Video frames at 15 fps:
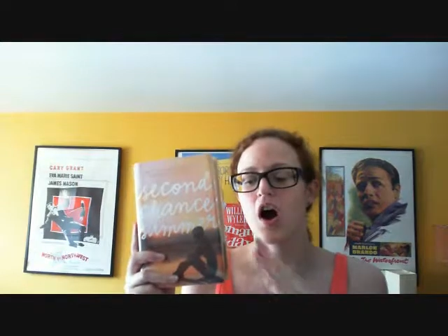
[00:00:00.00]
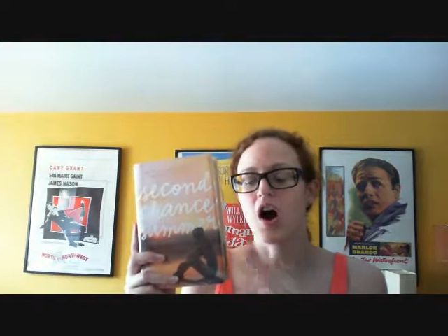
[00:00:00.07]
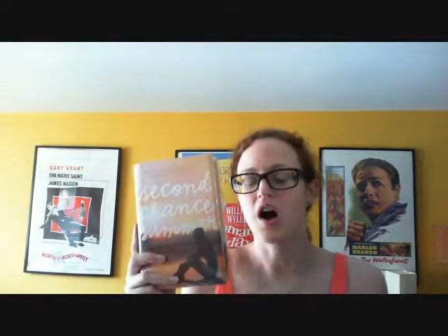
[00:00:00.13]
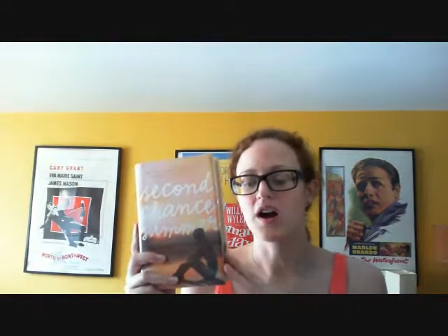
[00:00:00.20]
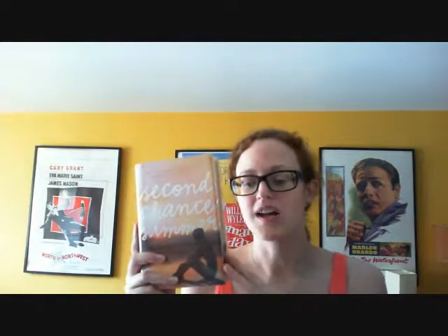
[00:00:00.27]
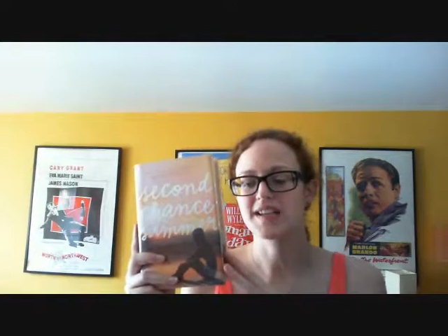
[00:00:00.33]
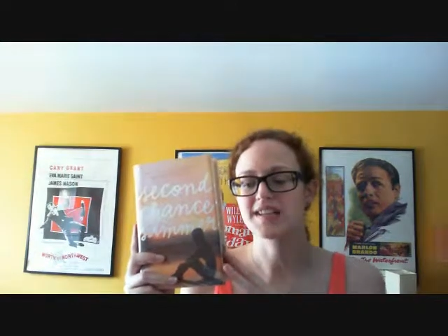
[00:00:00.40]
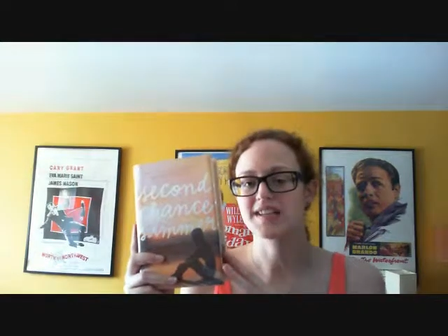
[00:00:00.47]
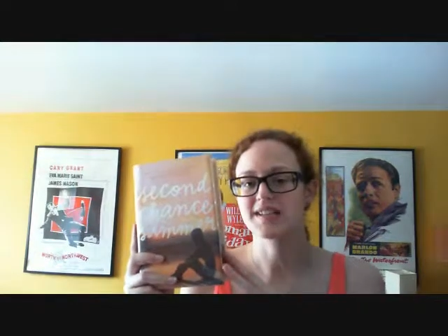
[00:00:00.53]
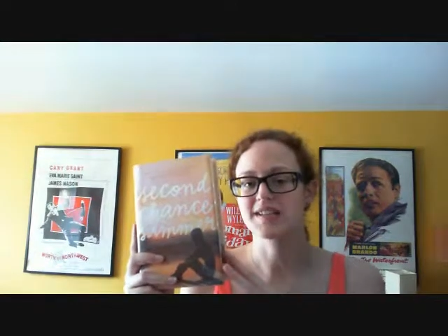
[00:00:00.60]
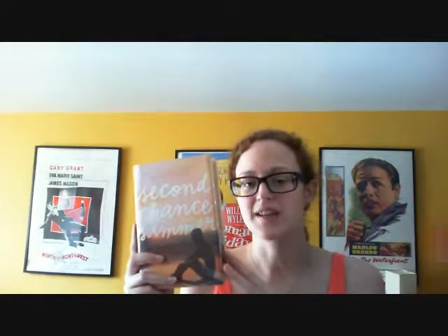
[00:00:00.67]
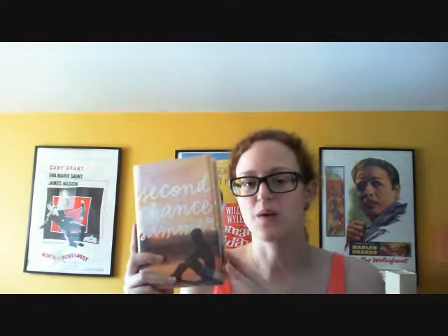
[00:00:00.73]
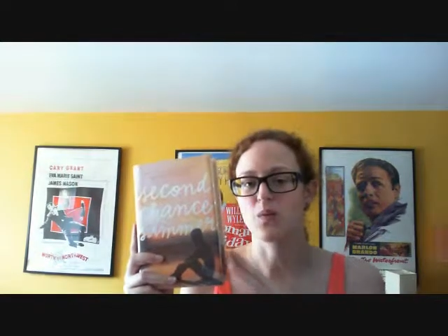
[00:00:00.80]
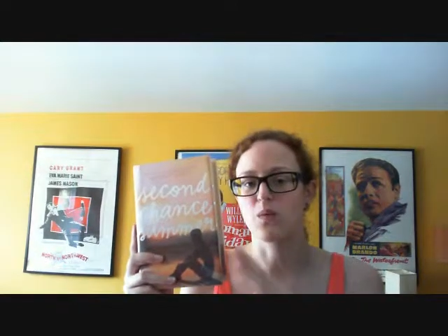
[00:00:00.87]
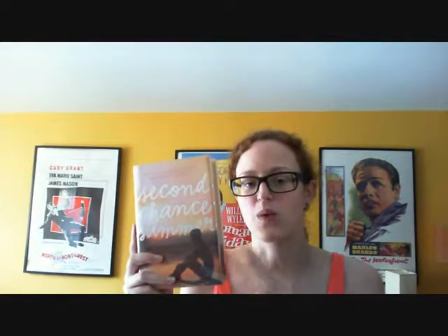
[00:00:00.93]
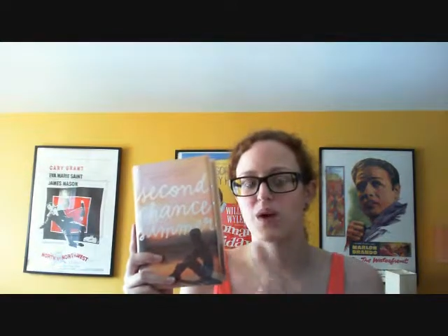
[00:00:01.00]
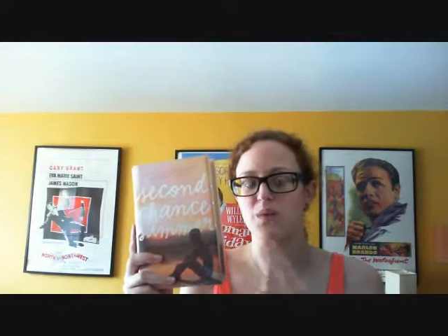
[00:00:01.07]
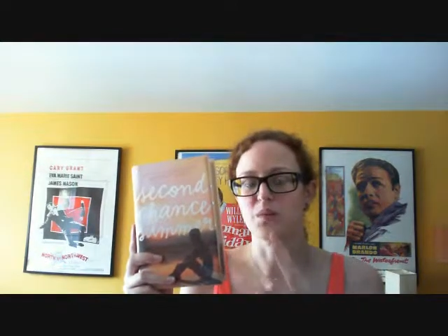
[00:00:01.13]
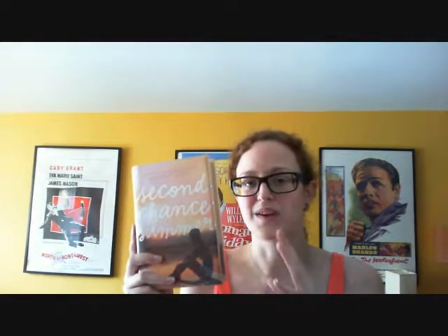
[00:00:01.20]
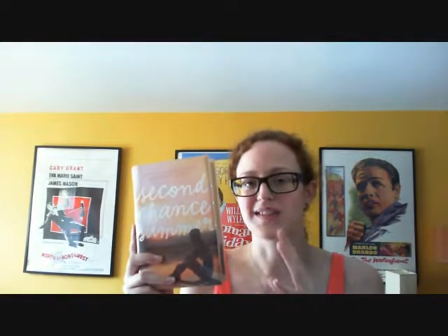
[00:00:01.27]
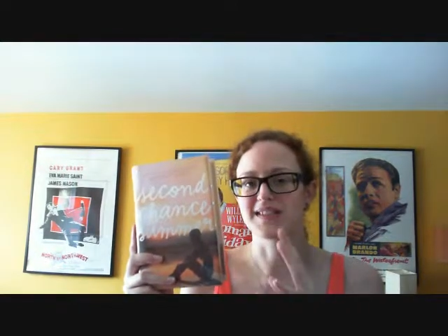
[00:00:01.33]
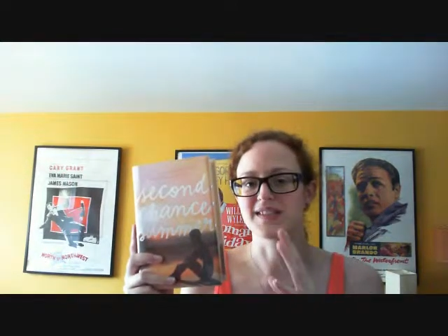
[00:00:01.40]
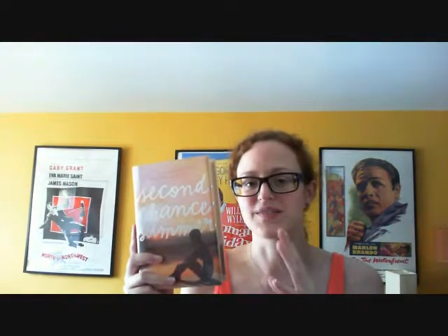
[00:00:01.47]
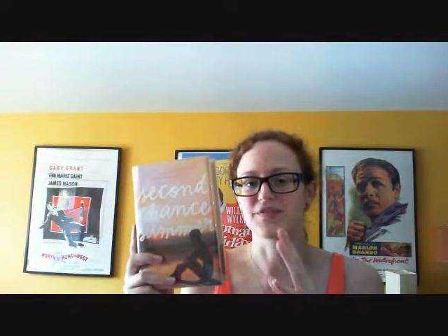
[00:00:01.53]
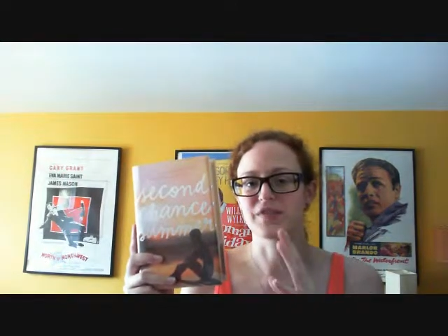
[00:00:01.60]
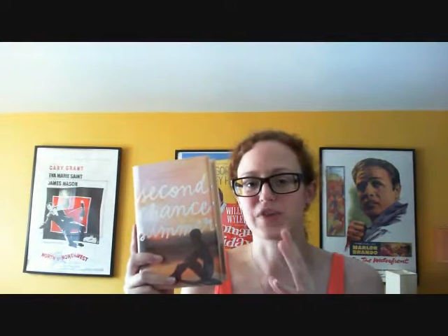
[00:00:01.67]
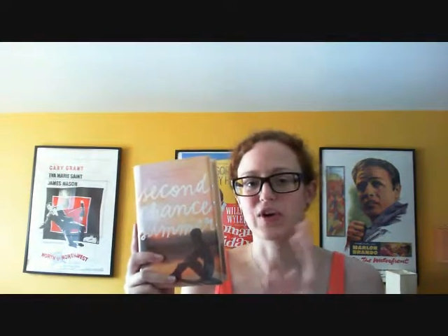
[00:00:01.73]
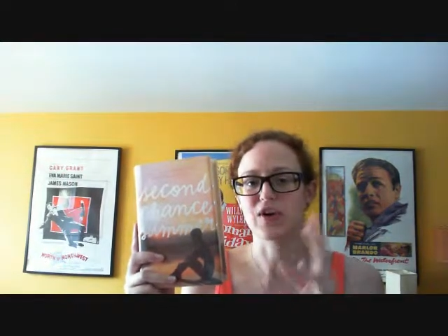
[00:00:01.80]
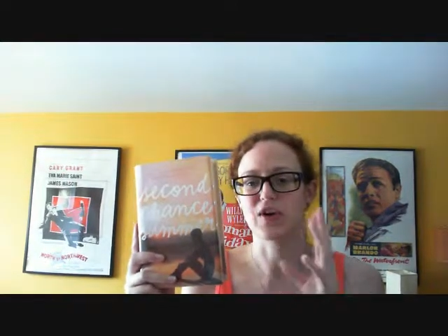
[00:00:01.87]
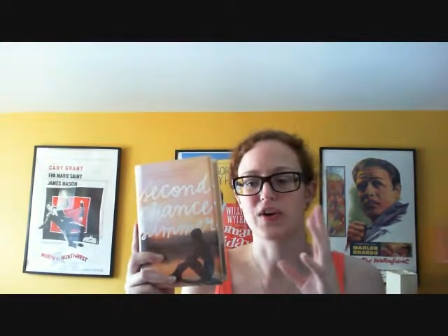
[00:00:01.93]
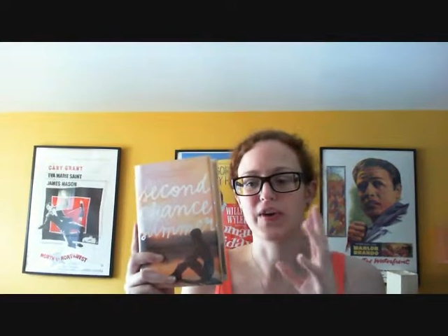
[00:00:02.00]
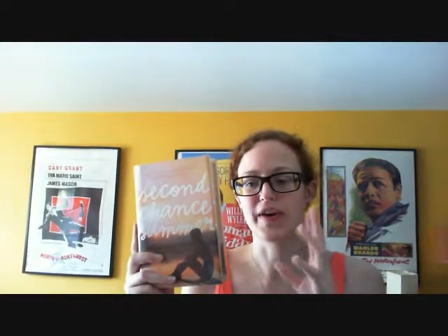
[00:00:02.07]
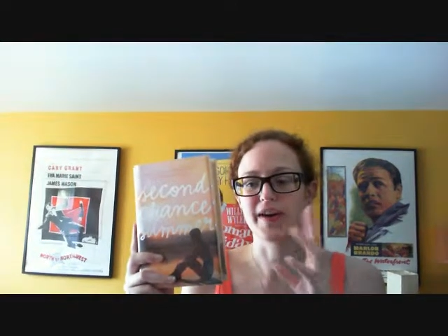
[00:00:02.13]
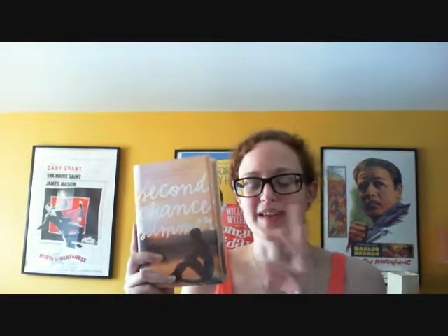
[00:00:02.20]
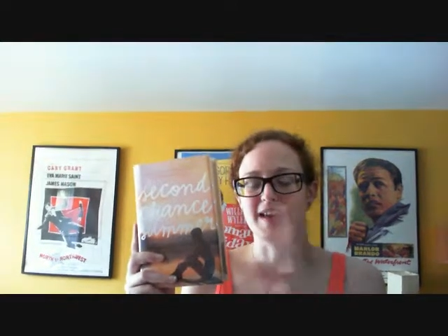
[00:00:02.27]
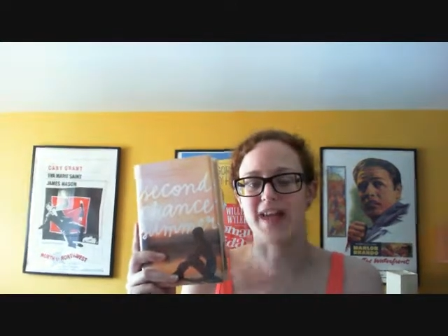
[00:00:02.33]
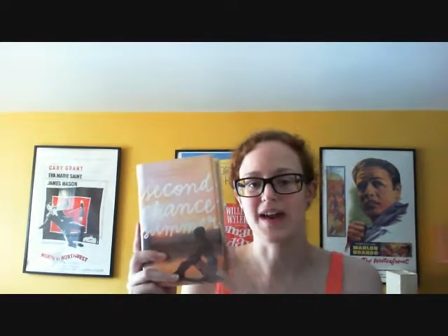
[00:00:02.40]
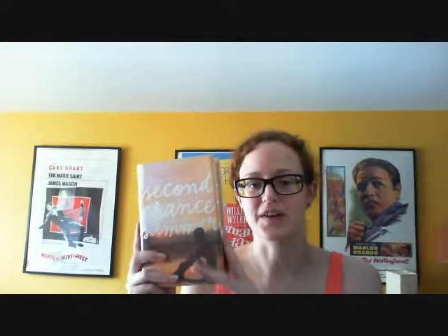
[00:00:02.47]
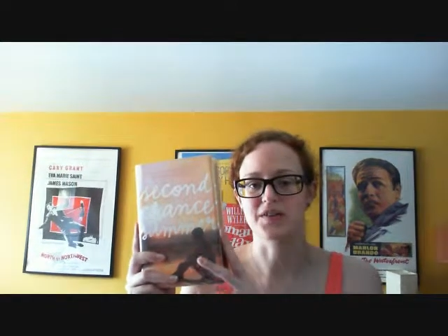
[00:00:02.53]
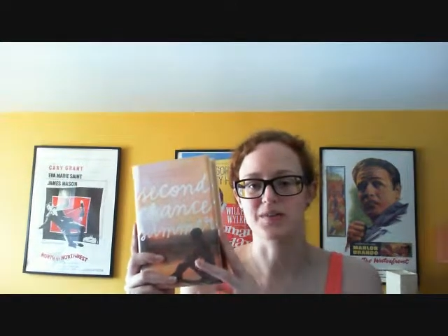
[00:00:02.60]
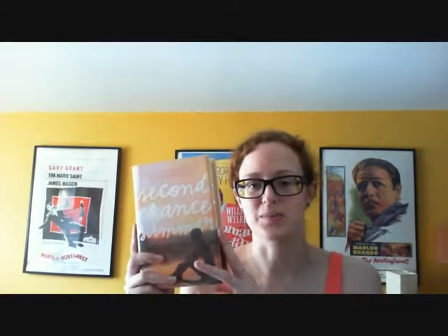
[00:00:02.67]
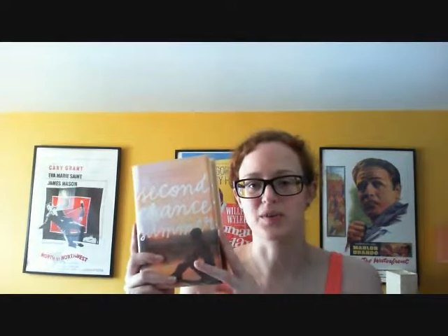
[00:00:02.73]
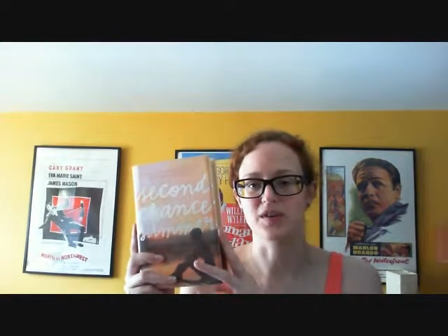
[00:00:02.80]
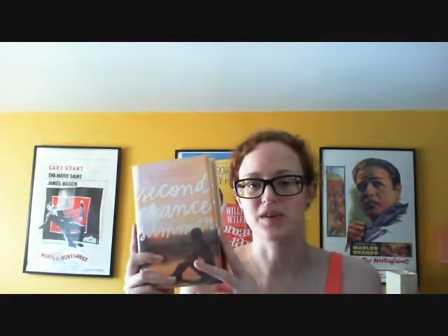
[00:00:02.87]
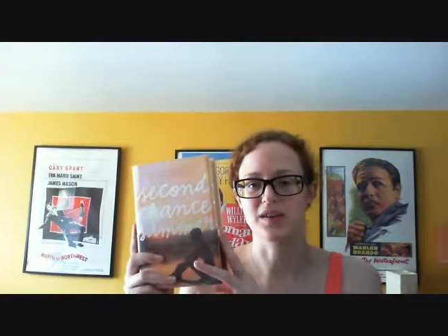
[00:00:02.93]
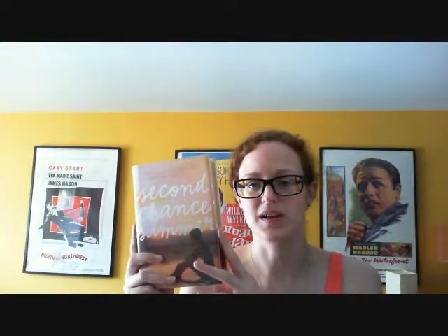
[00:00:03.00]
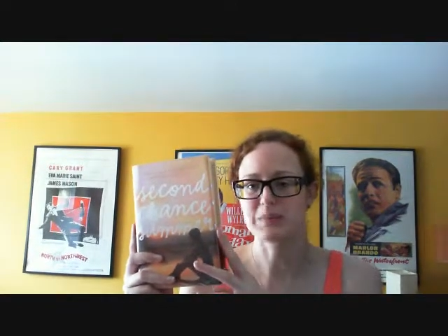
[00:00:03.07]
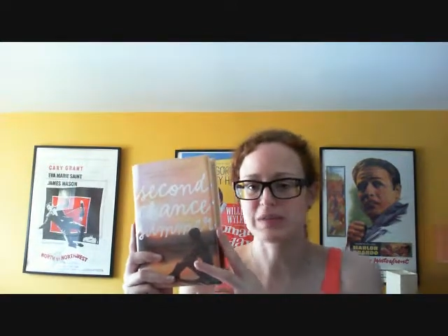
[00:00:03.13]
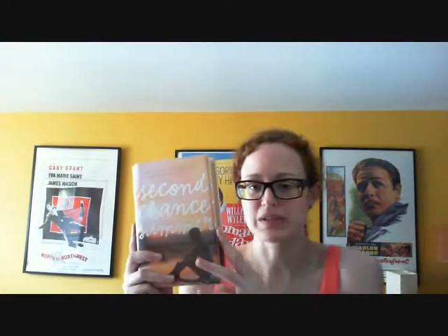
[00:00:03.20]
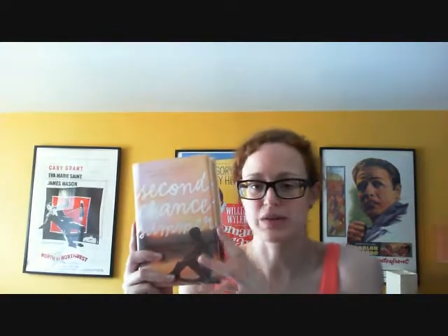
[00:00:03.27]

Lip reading: arcs. One was for Yakker's Book Club,